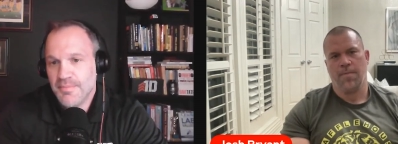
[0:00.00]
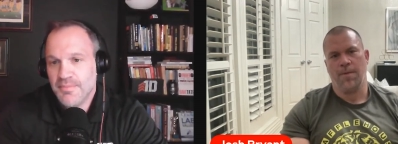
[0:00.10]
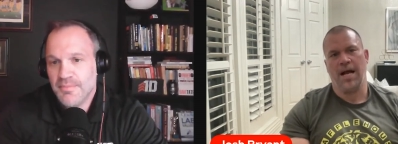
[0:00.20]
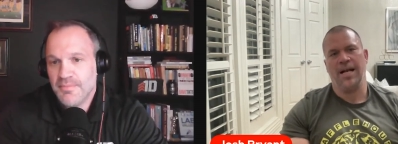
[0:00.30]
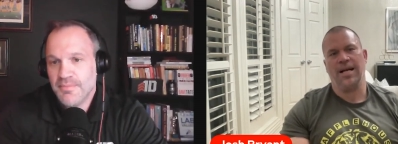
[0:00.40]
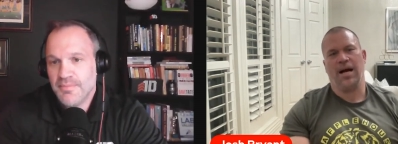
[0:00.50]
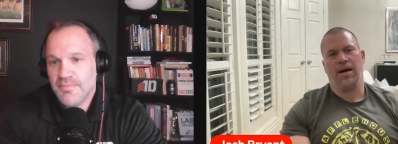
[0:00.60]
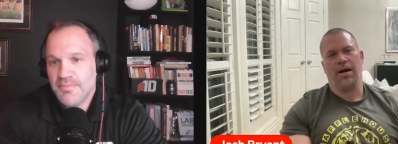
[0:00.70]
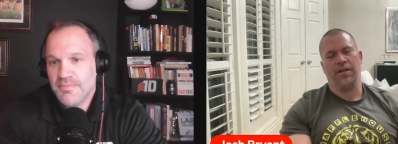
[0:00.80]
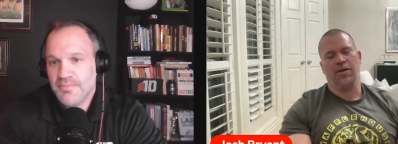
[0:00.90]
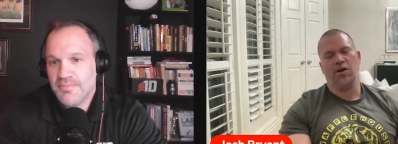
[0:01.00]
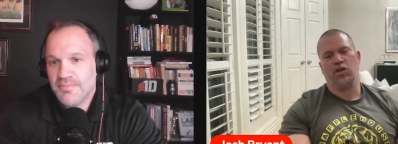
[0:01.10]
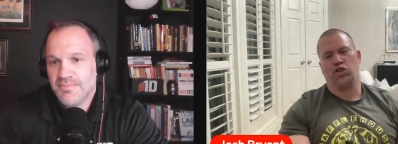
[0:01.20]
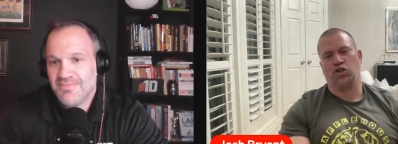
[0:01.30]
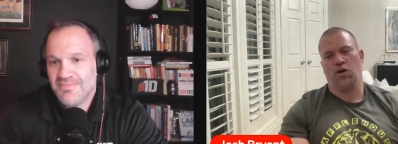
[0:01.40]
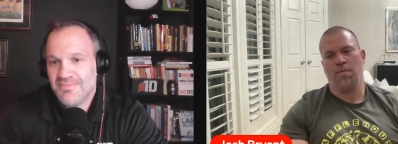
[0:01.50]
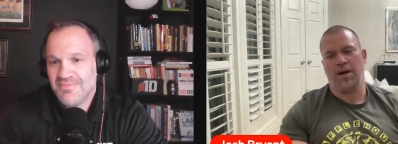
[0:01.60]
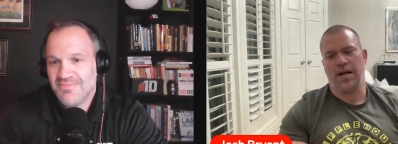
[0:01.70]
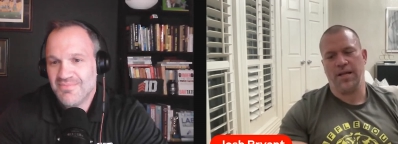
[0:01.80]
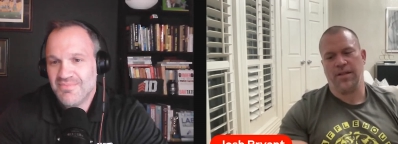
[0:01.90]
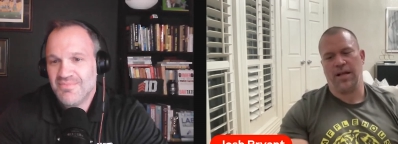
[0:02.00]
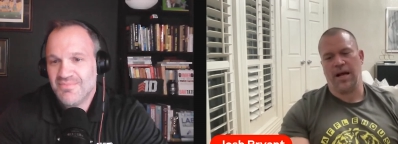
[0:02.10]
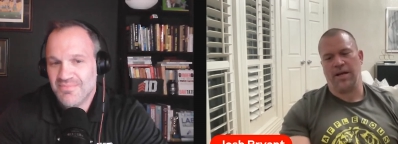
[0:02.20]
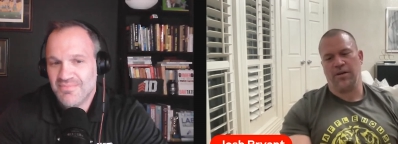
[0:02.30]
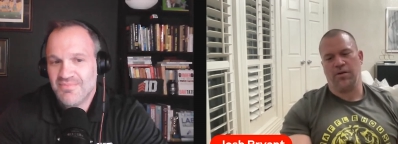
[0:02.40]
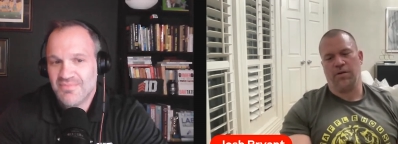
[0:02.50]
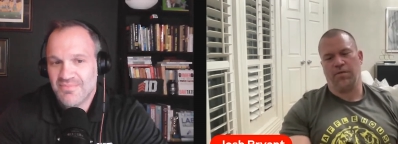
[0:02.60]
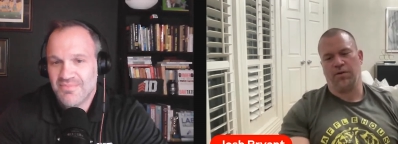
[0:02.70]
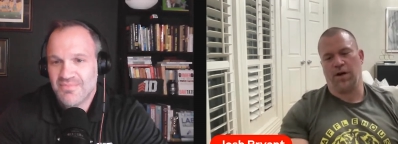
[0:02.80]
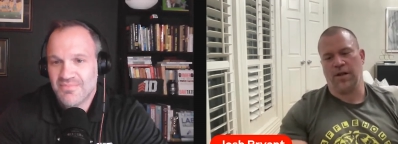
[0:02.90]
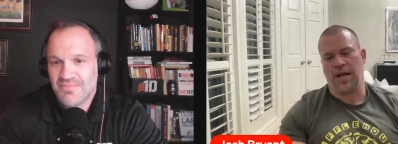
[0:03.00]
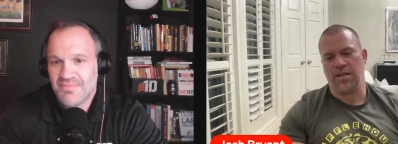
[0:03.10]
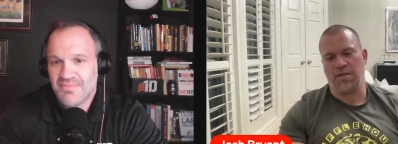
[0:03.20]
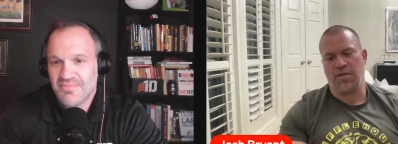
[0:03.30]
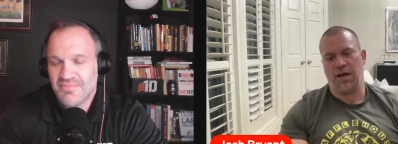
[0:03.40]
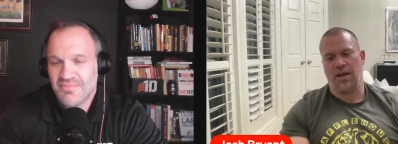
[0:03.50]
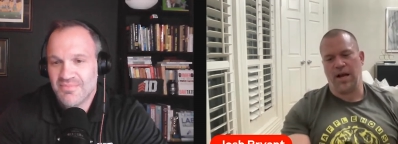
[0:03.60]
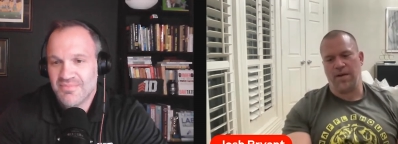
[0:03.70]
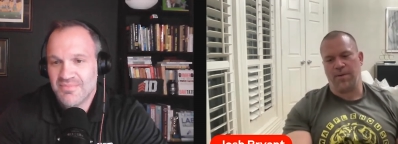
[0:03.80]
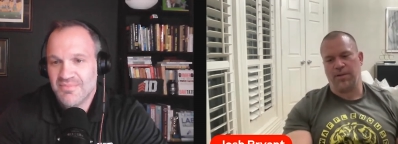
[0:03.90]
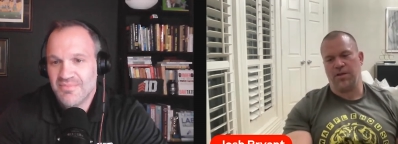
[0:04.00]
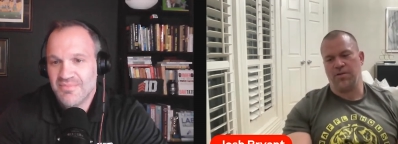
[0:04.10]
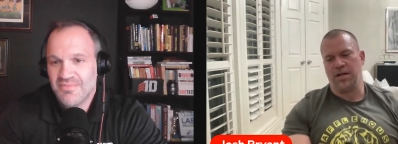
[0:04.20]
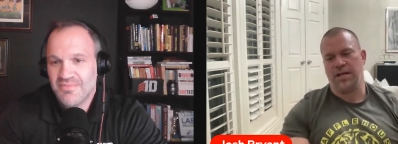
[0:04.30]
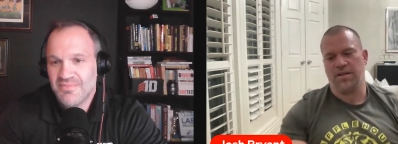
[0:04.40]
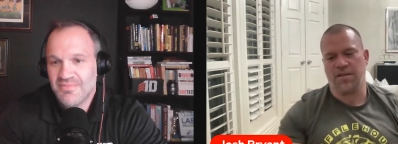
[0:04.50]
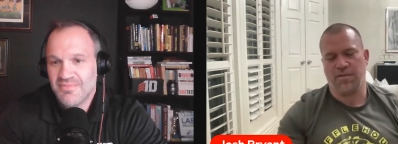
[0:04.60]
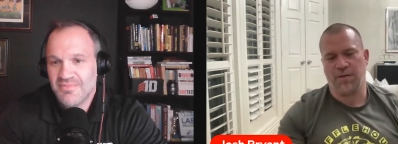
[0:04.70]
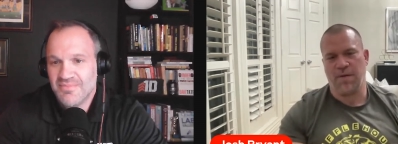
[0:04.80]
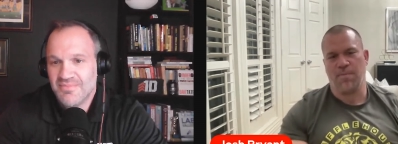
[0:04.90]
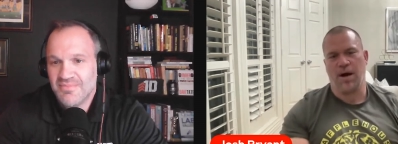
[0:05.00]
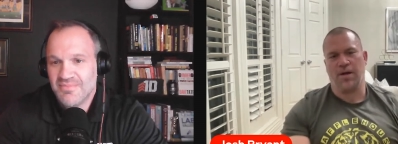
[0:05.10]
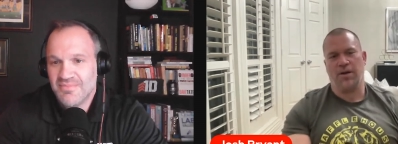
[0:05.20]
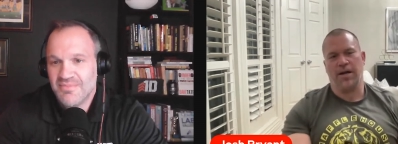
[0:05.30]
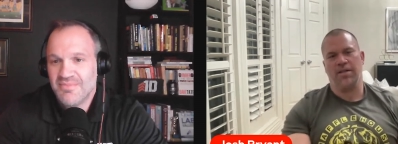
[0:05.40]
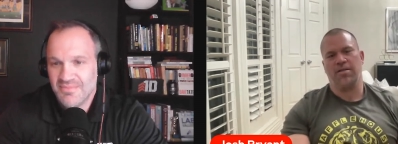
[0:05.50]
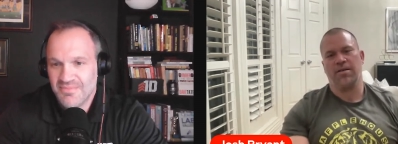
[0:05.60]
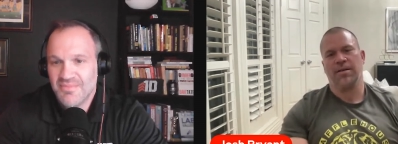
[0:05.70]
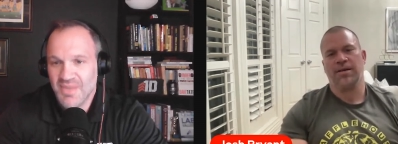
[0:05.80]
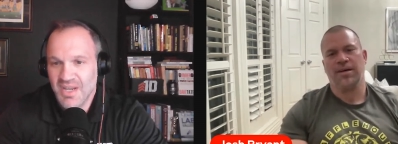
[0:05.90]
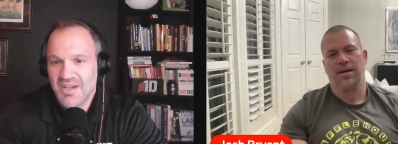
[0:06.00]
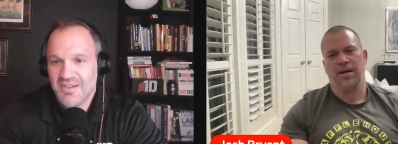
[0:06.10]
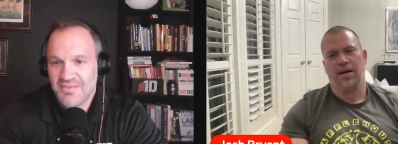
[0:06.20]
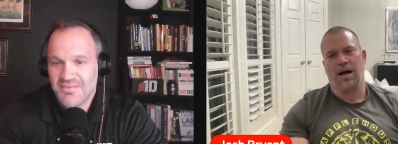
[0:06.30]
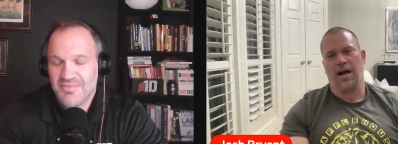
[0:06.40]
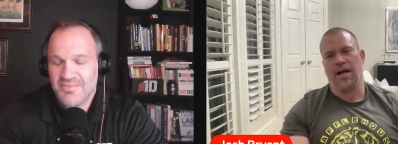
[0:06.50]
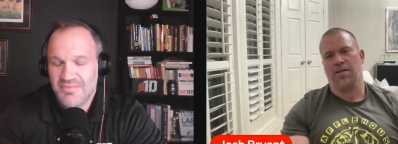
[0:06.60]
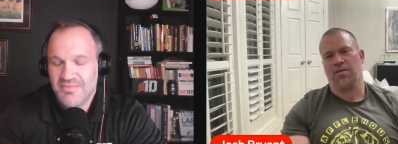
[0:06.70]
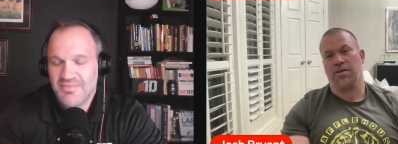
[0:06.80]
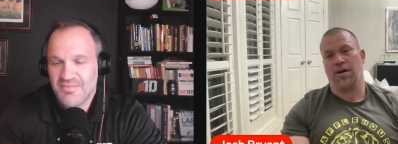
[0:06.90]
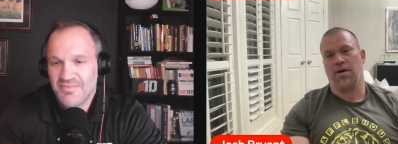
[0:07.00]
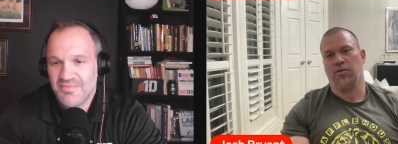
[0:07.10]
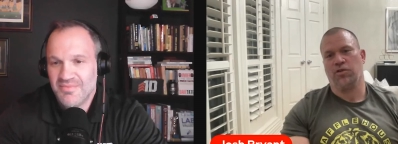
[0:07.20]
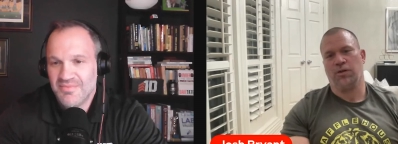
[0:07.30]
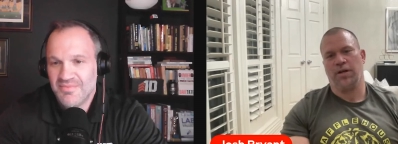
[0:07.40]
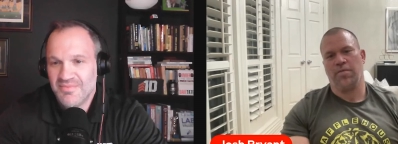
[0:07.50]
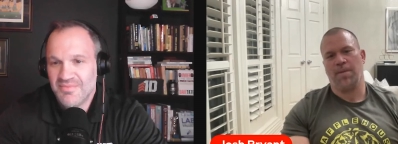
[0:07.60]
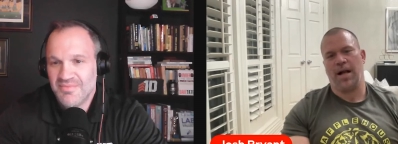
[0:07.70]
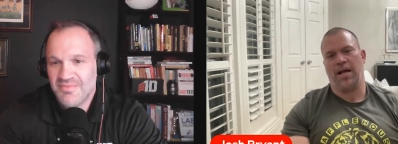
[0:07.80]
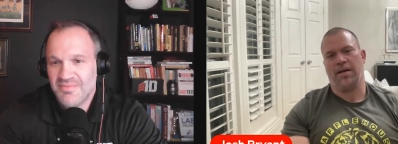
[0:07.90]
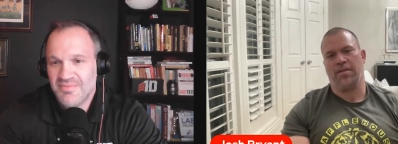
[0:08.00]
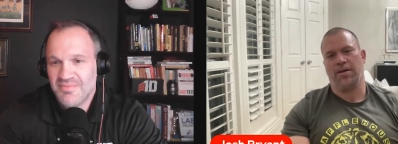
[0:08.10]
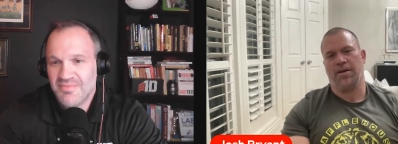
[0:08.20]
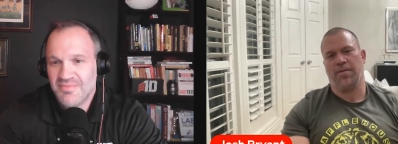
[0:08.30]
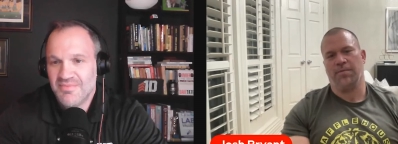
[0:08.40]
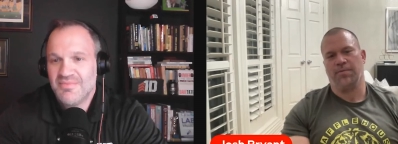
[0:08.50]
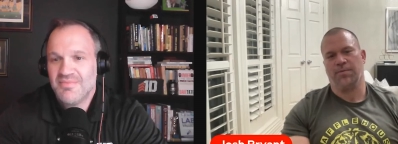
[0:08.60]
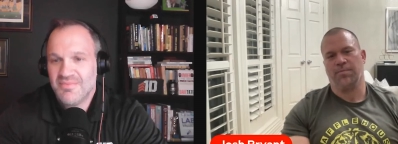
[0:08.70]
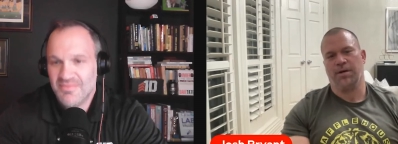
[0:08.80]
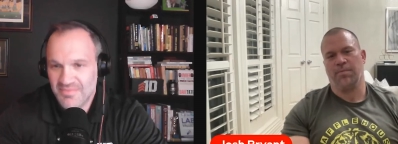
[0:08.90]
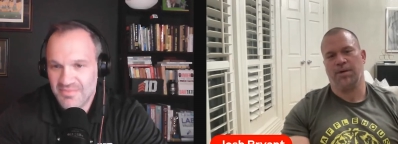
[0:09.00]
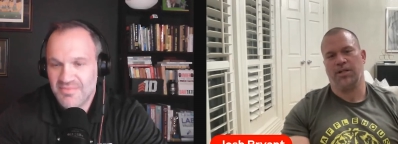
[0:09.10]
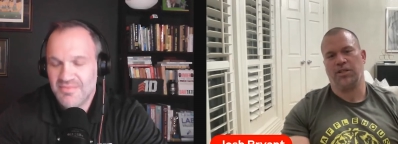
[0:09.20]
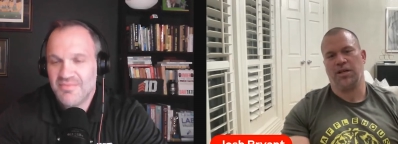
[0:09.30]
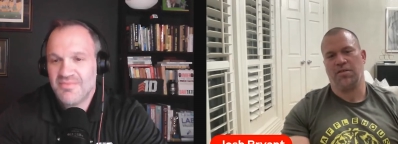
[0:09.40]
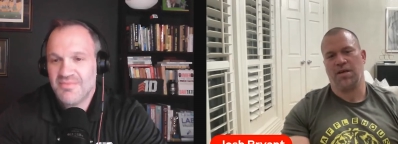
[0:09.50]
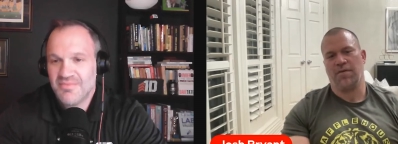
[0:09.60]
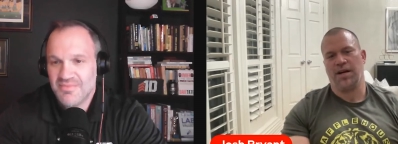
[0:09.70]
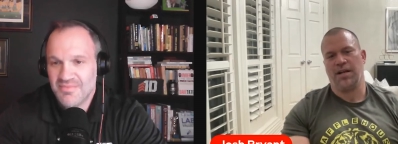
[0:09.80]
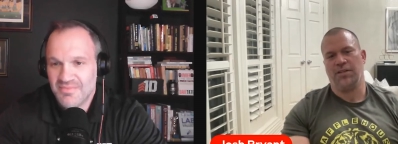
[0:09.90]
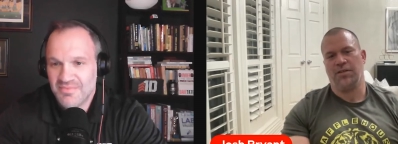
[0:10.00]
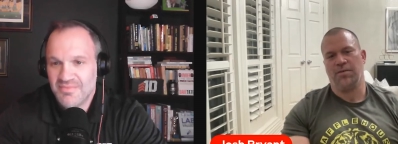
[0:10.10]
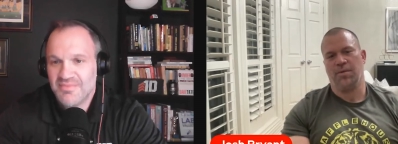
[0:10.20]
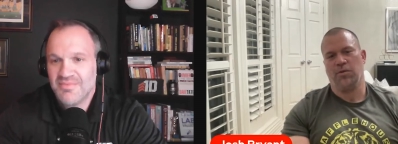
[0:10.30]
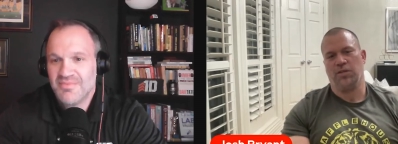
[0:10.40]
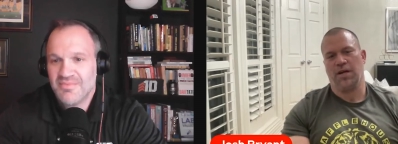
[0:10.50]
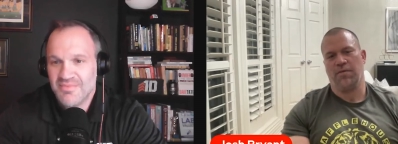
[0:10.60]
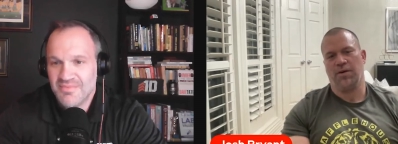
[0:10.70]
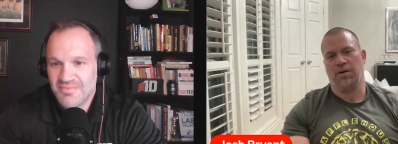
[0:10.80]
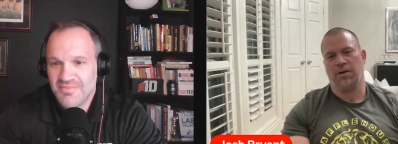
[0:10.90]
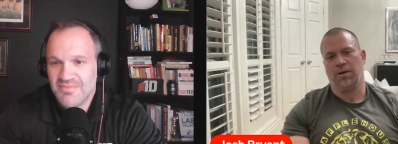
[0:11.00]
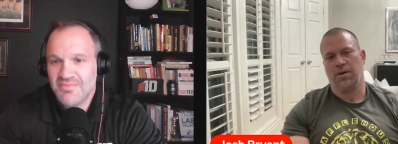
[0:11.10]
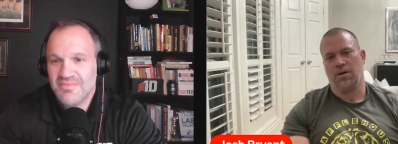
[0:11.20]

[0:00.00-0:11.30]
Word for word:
Speaker 1: Man, I, there are so many that I could go different. Uh, that's the thing I like about the uniqueness of like my clients. Yeah, I got so you say, oh, Julius Maddox, you know, benching at 782 most ever.